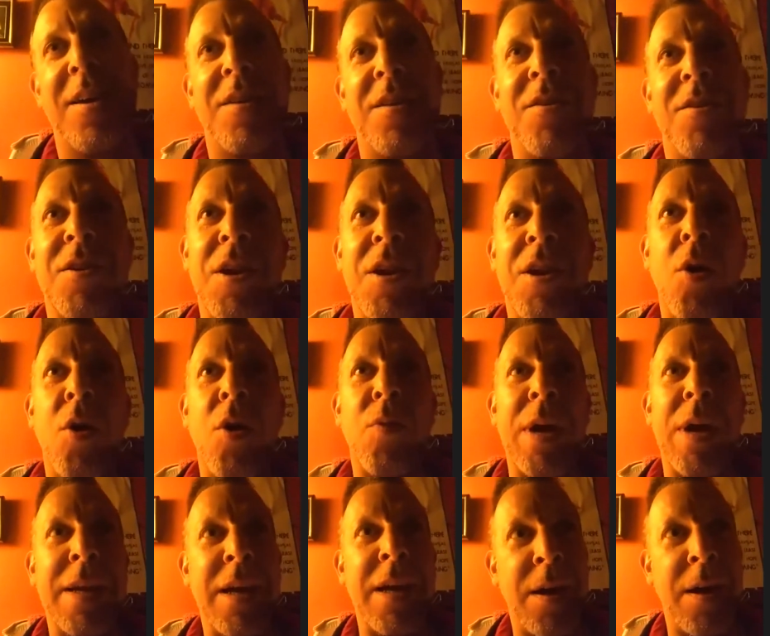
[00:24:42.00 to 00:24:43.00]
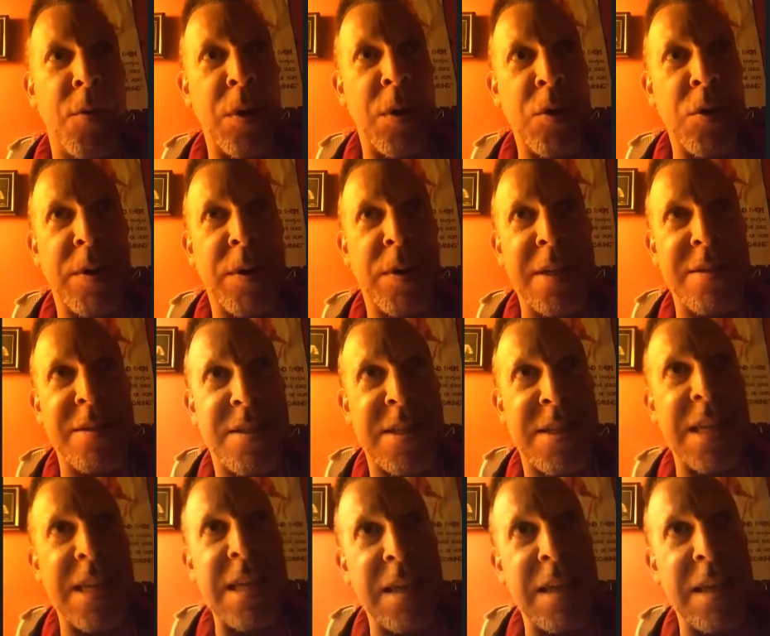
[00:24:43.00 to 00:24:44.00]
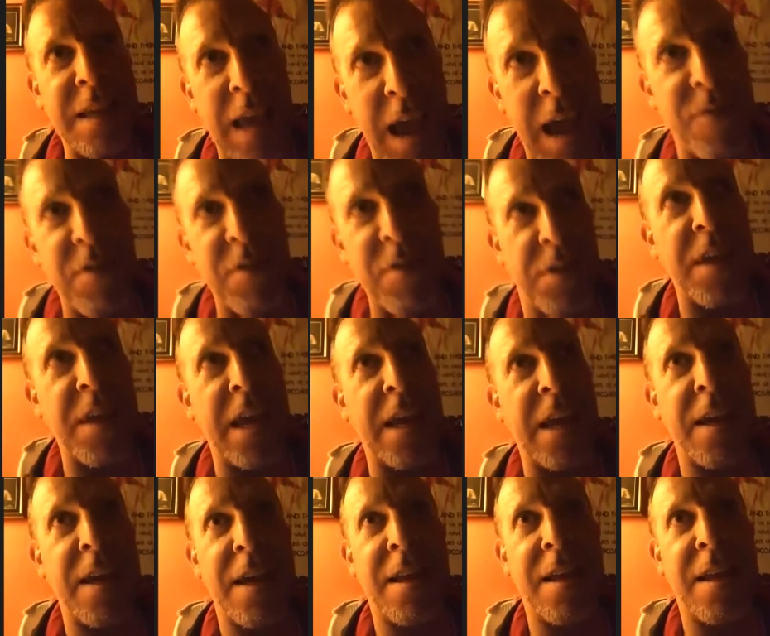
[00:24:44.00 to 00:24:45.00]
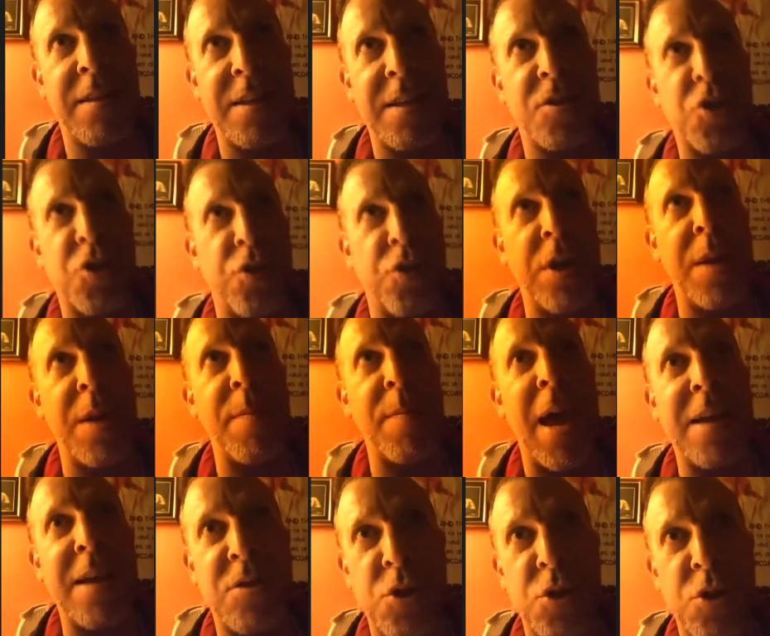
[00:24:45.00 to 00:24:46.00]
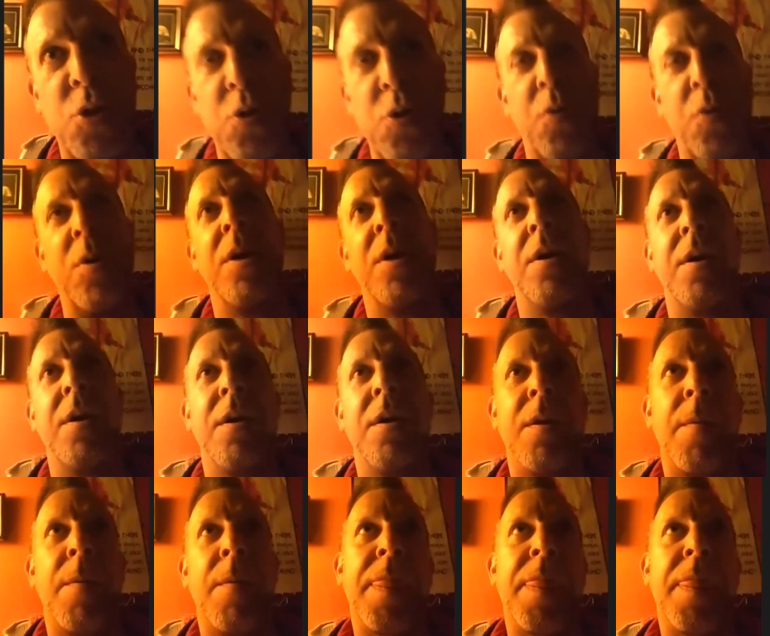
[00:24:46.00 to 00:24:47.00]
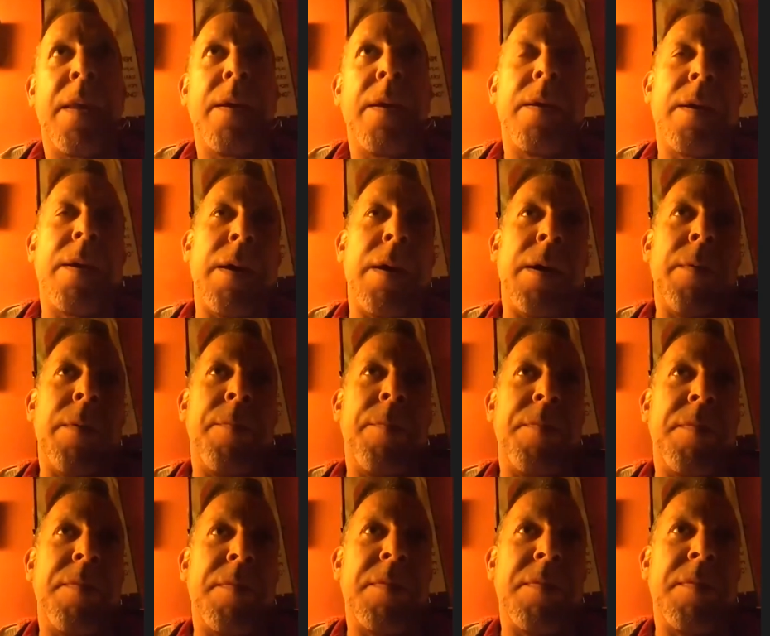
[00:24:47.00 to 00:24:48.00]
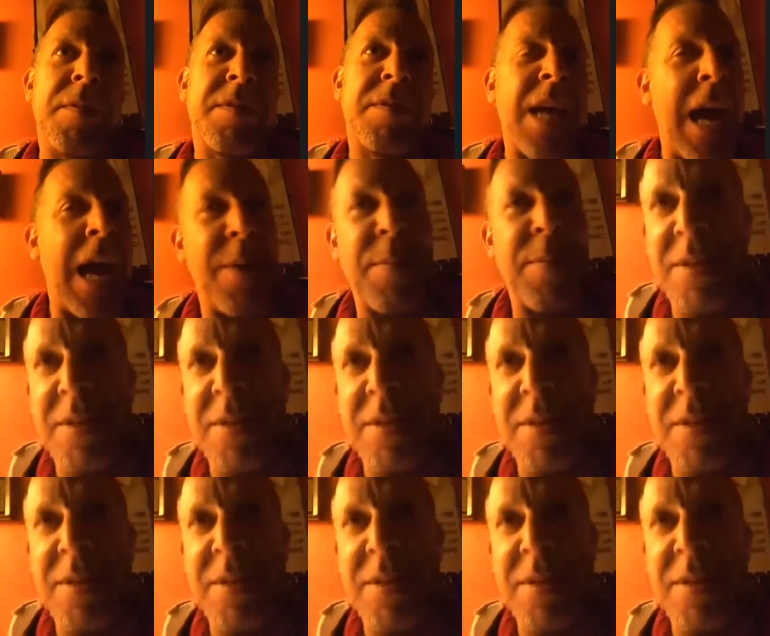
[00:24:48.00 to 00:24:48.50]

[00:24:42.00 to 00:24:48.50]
You know when uh, when you can see everything in this dream as you. Um, time